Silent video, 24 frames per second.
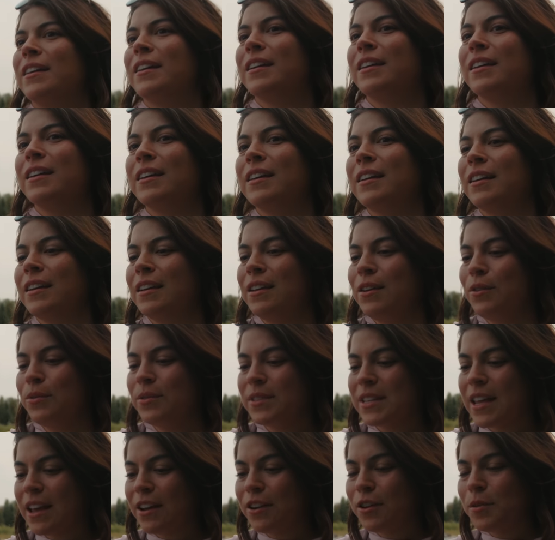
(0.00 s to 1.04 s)
Oh, nice.
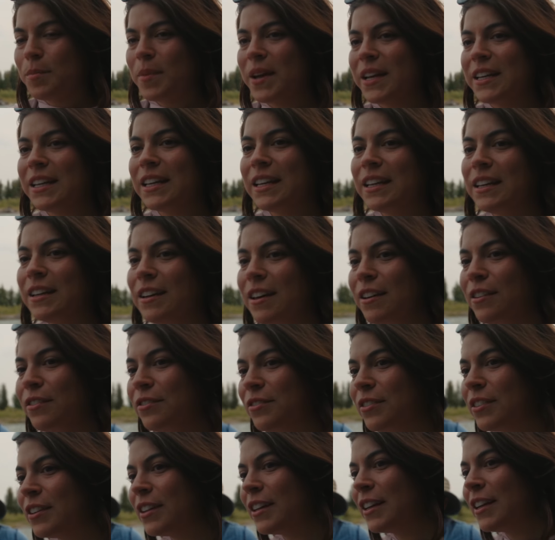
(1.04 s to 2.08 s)
Was that Hermione enough?
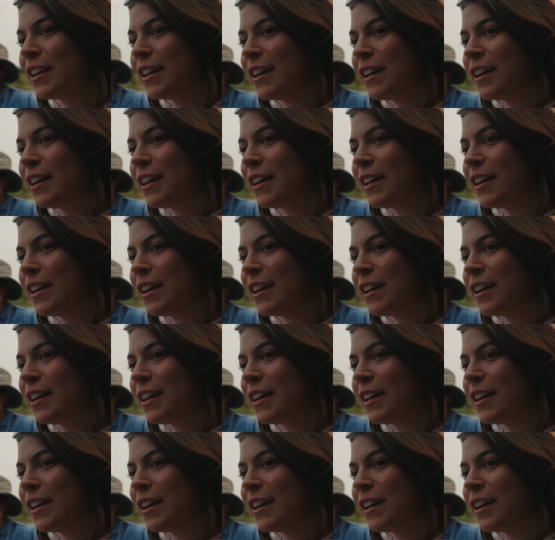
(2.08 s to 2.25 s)
Yeah.